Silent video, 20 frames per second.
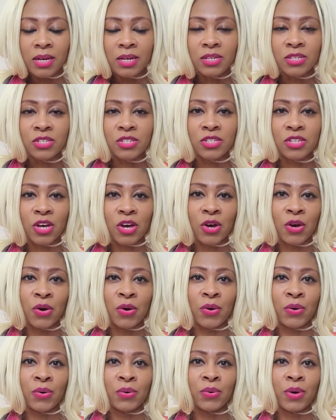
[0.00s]

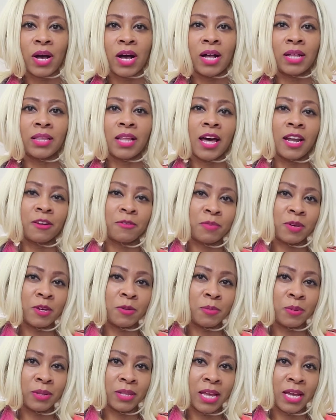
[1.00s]
So a lot of
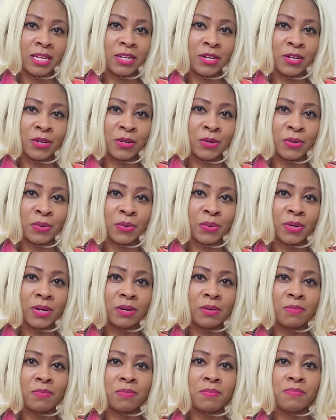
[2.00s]
people I know,
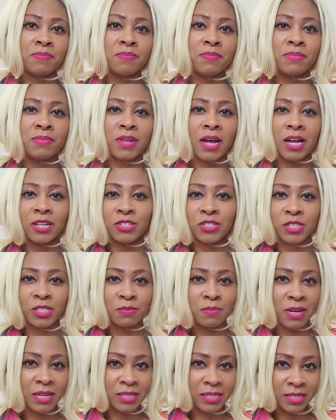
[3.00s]
not
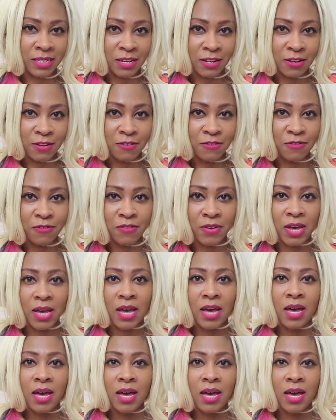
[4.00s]
just myself,